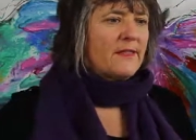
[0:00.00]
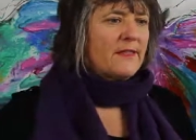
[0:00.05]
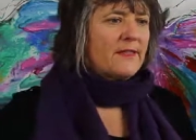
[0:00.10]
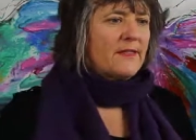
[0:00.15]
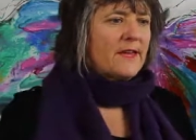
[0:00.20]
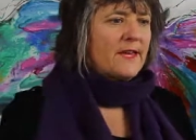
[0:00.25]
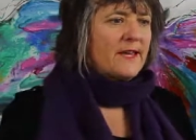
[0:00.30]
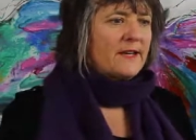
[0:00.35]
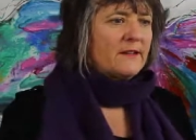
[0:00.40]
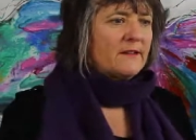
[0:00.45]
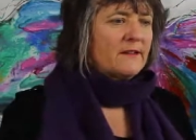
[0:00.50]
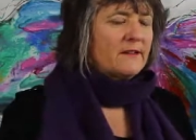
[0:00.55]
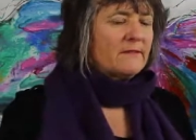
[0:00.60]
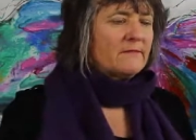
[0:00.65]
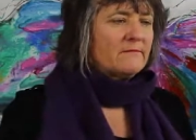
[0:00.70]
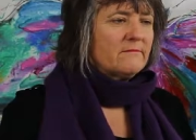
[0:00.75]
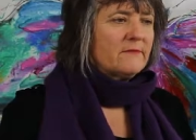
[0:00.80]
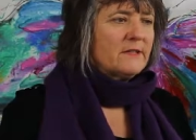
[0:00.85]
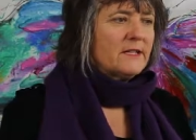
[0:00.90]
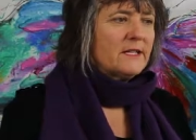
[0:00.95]
then
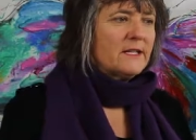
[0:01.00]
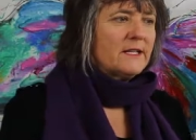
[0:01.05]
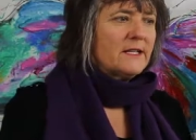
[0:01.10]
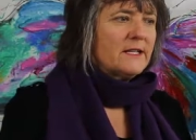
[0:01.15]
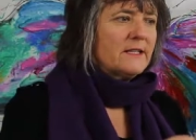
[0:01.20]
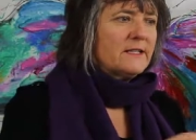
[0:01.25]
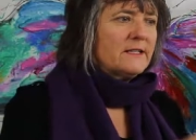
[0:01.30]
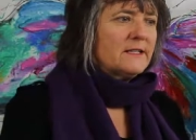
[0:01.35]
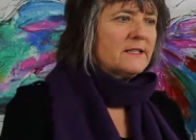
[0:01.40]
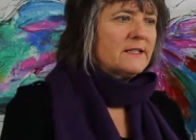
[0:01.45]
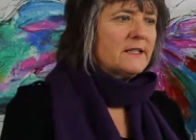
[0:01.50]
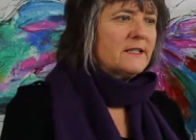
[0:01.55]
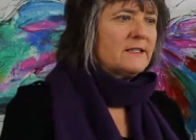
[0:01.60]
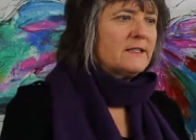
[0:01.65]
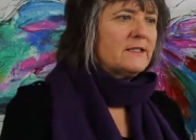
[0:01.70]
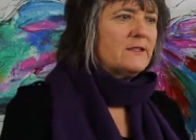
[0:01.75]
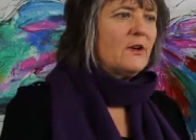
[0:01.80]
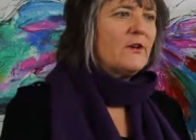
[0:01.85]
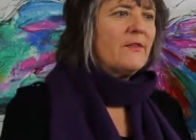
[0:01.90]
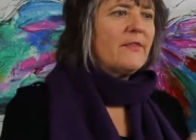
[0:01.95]
it's
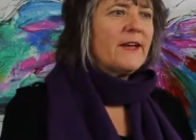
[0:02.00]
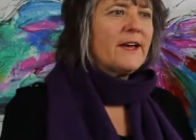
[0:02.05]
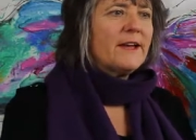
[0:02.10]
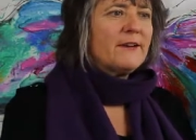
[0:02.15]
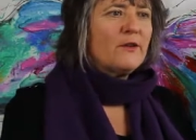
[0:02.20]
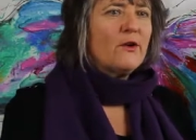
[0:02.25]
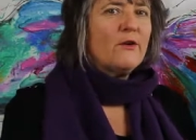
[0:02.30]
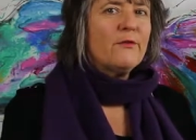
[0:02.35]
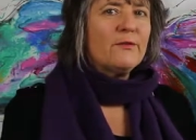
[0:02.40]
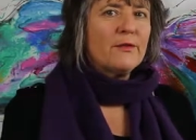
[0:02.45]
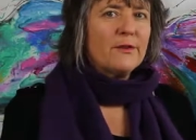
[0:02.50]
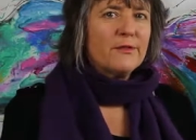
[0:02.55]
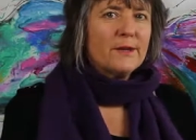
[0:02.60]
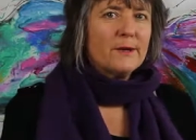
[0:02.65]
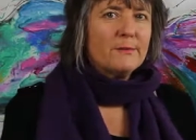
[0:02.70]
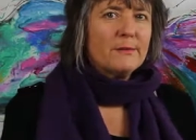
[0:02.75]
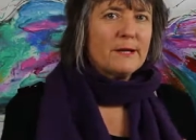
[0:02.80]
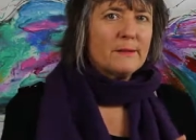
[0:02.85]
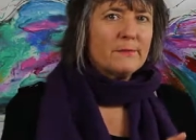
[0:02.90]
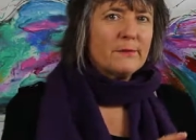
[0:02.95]
it's not that often
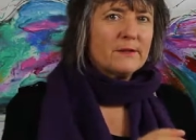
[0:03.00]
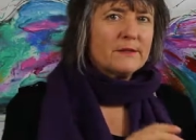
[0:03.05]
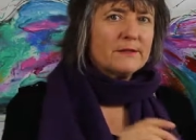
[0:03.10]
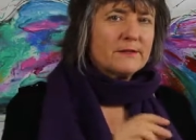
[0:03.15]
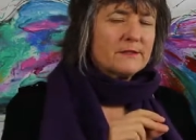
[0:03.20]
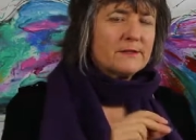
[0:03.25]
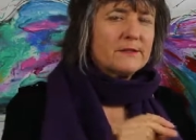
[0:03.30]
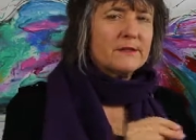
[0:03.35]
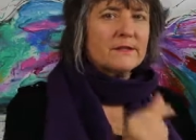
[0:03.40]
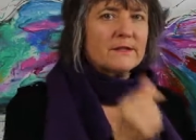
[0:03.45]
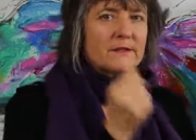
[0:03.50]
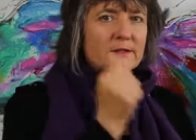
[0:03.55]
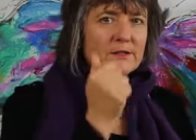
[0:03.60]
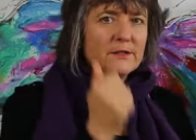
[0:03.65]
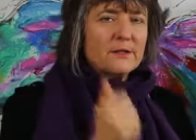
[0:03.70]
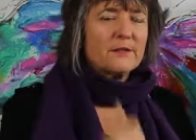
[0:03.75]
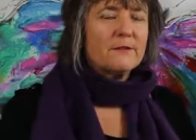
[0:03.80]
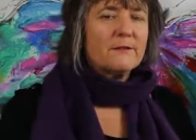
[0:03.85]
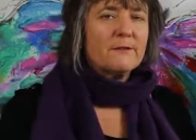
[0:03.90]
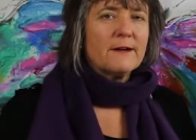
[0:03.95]
that people are just going to
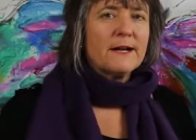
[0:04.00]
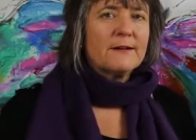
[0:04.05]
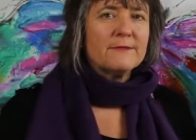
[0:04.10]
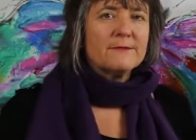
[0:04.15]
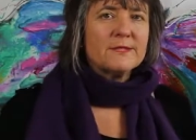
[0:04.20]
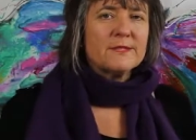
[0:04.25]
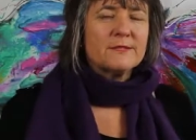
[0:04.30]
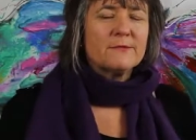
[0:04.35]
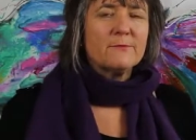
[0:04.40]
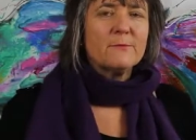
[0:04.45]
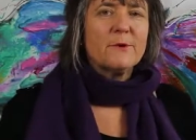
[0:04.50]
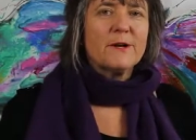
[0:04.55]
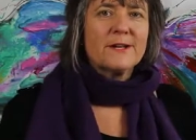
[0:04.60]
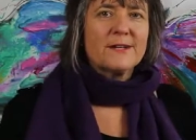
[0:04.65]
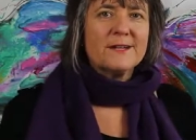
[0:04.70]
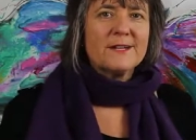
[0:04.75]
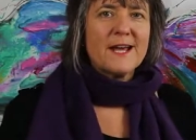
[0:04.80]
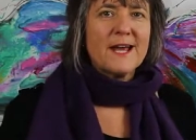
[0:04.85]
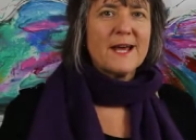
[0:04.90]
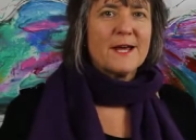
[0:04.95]
turn around in
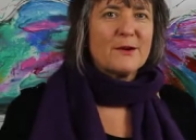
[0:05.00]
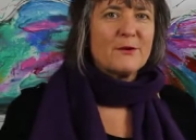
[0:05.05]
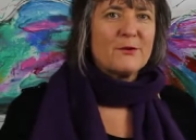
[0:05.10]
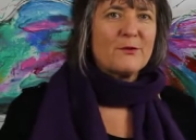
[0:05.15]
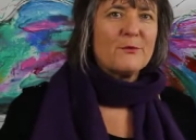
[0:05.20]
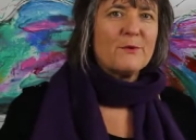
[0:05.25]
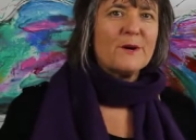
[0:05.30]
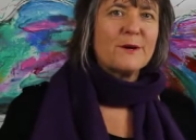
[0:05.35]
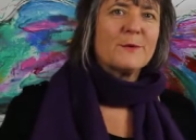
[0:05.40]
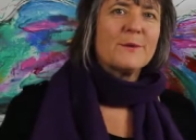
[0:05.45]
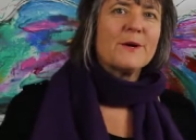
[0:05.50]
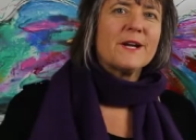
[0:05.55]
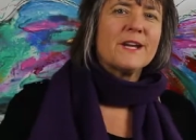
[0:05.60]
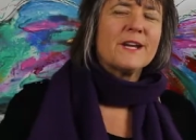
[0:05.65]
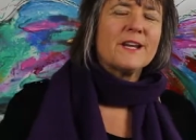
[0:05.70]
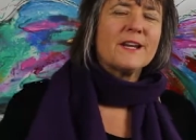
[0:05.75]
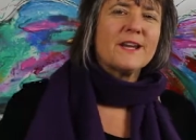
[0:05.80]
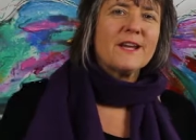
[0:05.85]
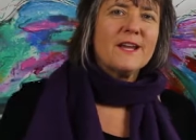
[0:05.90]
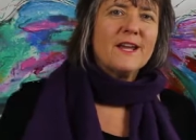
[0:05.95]
one day or one
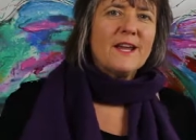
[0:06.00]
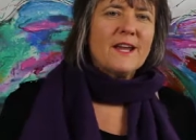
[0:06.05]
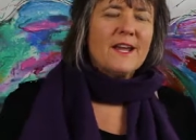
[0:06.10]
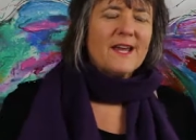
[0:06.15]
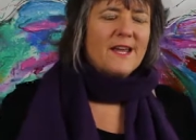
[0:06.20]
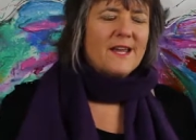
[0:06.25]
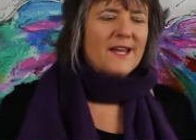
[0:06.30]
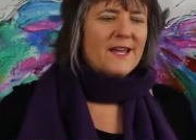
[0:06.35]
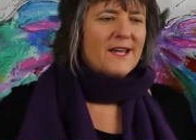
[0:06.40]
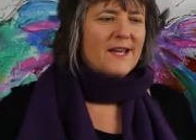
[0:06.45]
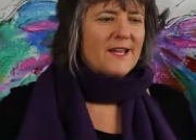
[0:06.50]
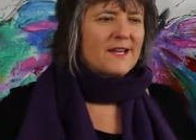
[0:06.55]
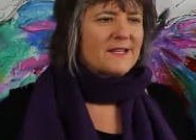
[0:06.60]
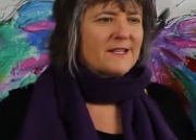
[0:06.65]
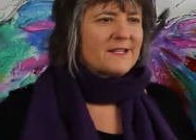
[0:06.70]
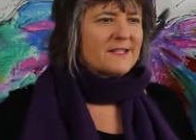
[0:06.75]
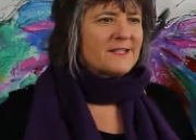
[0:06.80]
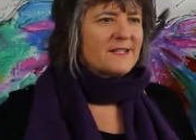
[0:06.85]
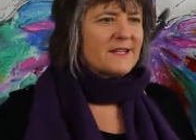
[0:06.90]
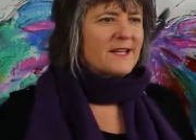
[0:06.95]
week.
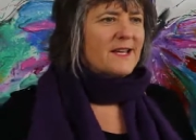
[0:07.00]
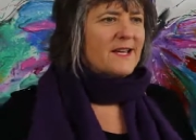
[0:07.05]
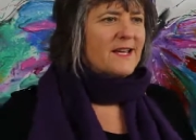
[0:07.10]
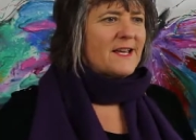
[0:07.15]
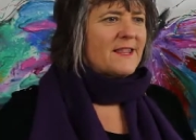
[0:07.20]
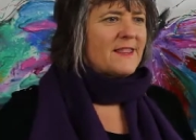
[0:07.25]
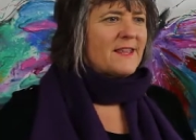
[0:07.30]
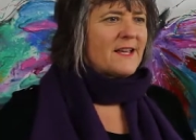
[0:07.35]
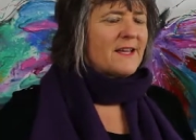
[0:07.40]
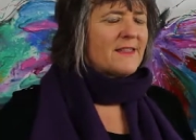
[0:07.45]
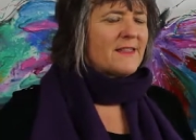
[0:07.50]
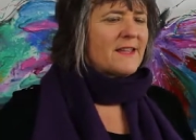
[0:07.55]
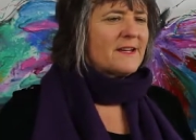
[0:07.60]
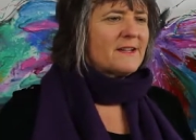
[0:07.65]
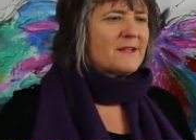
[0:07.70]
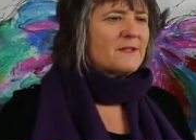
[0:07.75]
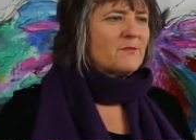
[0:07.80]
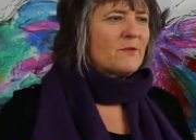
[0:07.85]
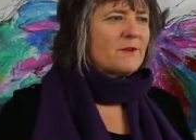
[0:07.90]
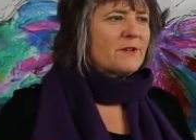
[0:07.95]
And and and
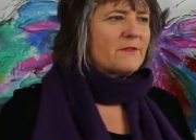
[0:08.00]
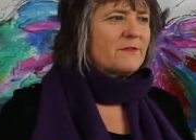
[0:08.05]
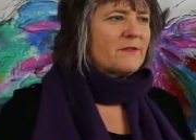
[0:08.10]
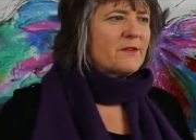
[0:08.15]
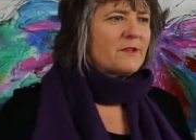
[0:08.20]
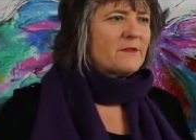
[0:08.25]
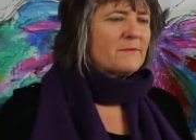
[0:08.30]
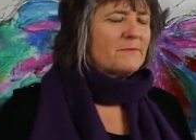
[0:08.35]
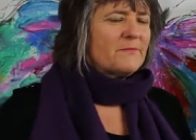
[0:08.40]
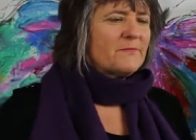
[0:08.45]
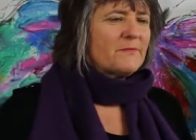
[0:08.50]
that is one of the